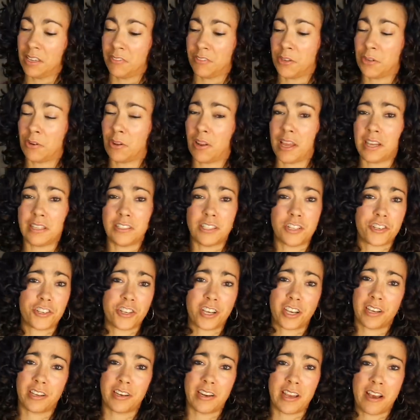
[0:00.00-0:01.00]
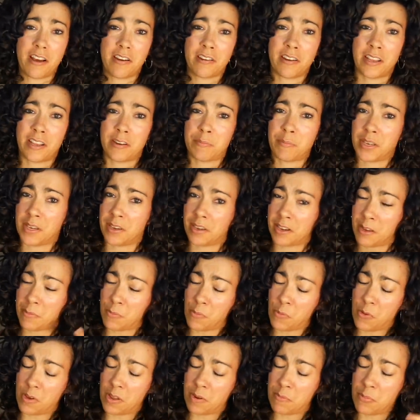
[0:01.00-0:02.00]
If you'd like to check it out and
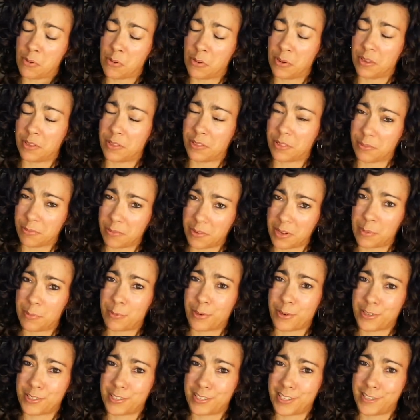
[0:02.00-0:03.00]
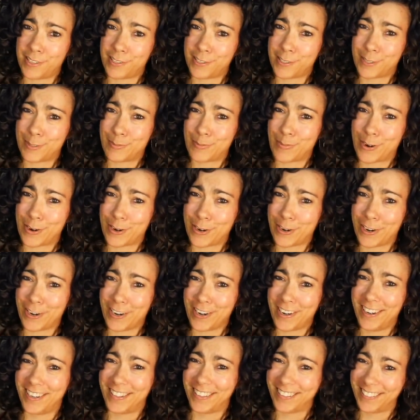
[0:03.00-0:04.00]
become 1.3% smarter,